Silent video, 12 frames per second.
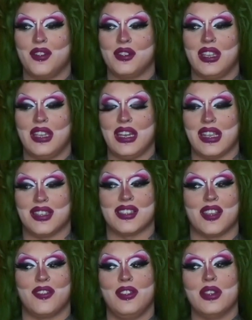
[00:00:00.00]
I feel giddy.
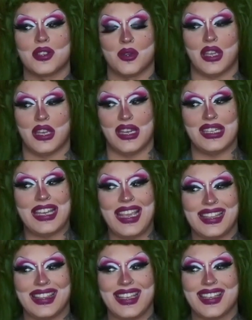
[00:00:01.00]
Since I feel so giddy,
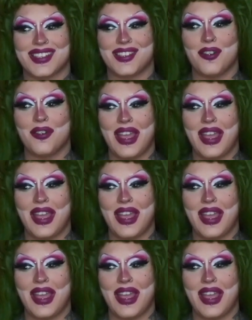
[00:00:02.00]
take this.